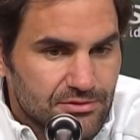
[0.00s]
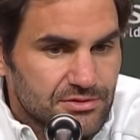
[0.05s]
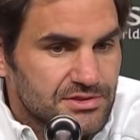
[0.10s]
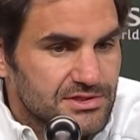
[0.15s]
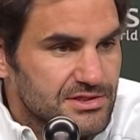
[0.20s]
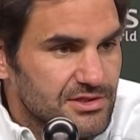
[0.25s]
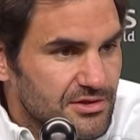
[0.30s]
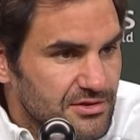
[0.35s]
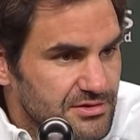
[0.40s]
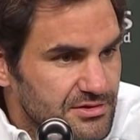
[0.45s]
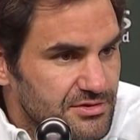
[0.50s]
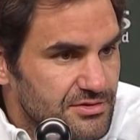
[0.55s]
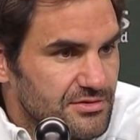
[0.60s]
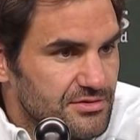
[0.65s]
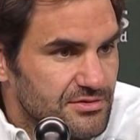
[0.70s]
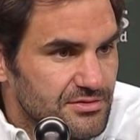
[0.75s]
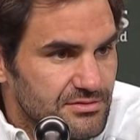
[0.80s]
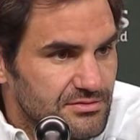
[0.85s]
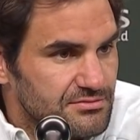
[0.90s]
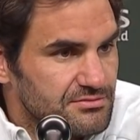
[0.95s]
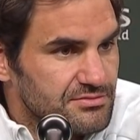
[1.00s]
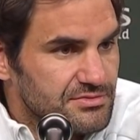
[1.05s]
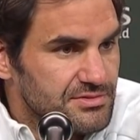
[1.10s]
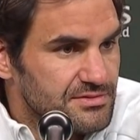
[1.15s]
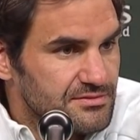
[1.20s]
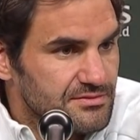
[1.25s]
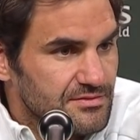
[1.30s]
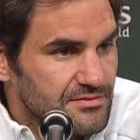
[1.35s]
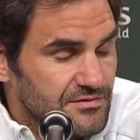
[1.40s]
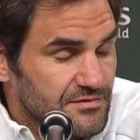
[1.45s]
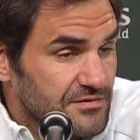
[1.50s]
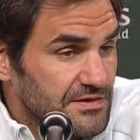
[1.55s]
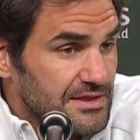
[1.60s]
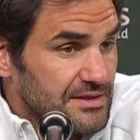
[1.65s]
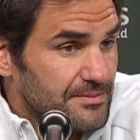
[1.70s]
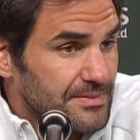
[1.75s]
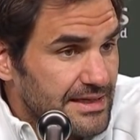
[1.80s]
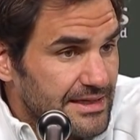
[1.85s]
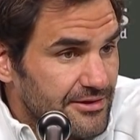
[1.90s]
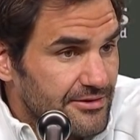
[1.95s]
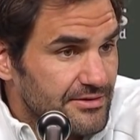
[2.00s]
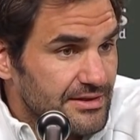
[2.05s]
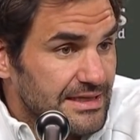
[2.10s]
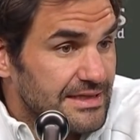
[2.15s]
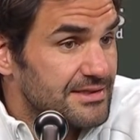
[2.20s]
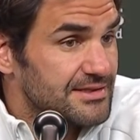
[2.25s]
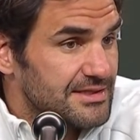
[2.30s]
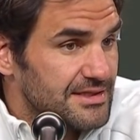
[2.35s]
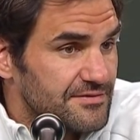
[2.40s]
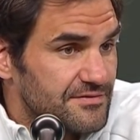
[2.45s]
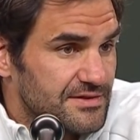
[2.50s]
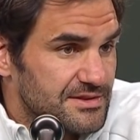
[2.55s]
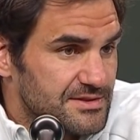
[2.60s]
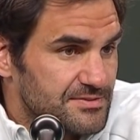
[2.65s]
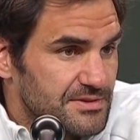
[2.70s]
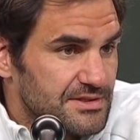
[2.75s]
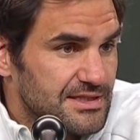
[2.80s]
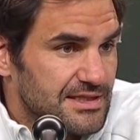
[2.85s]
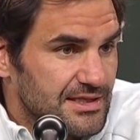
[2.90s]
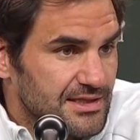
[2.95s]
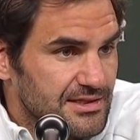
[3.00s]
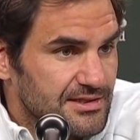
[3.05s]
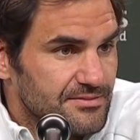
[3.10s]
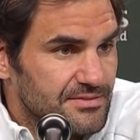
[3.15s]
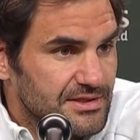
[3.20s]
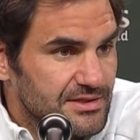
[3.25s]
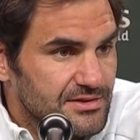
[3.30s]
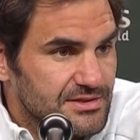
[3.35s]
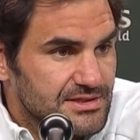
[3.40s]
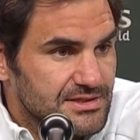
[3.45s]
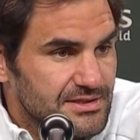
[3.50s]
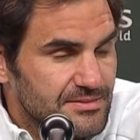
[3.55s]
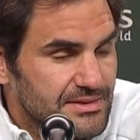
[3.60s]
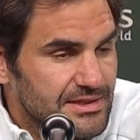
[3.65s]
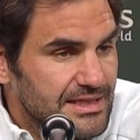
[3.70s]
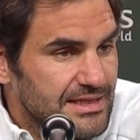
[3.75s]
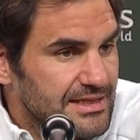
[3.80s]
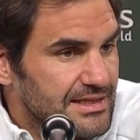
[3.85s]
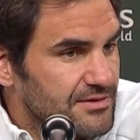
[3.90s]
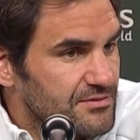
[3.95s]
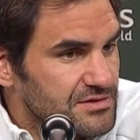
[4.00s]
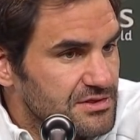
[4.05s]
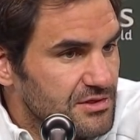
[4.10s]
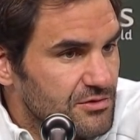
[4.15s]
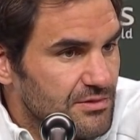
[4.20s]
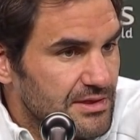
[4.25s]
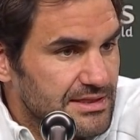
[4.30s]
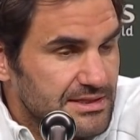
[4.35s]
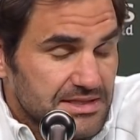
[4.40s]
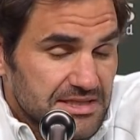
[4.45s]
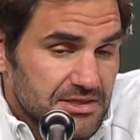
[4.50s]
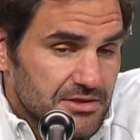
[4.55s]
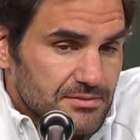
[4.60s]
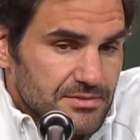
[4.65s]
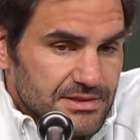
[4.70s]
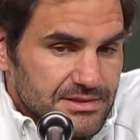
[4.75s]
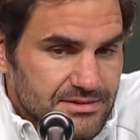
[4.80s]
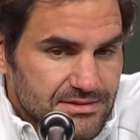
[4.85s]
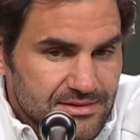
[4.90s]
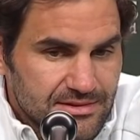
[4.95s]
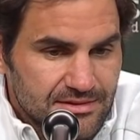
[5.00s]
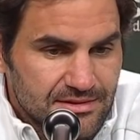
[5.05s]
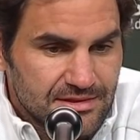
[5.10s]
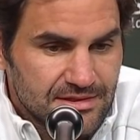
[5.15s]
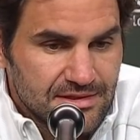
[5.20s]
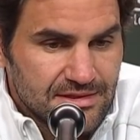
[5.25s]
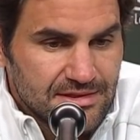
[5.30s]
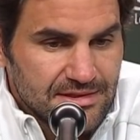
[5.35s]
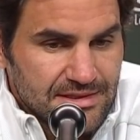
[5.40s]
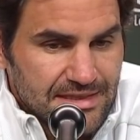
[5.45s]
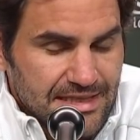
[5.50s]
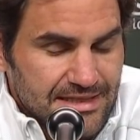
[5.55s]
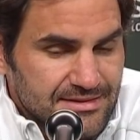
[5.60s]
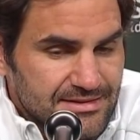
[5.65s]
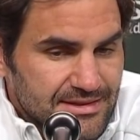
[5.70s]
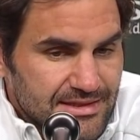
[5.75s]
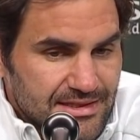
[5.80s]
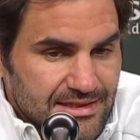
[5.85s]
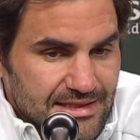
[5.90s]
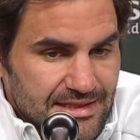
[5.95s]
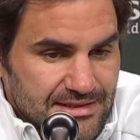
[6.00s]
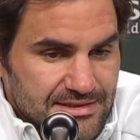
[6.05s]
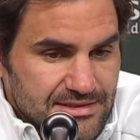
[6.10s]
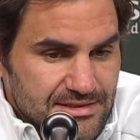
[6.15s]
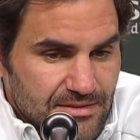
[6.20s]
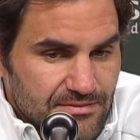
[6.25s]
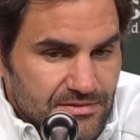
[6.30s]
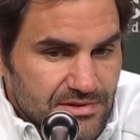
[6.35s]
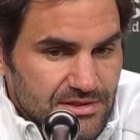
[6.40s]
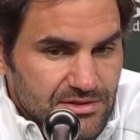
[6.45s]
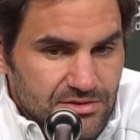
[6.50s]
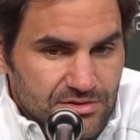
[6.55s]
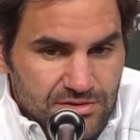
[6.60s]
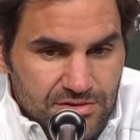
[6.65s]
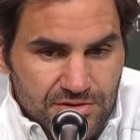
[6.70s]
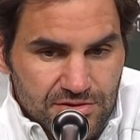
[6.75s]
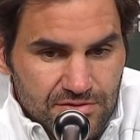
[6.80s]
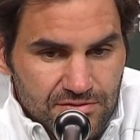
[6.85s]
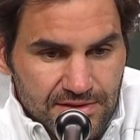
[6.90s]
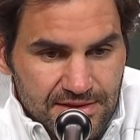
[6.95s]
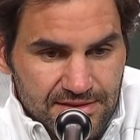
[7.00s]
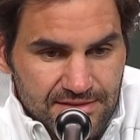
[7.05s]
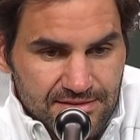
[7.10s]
would start to feel better in defense particularly, because in the beginning it wasn't quite there. But I think it had something to do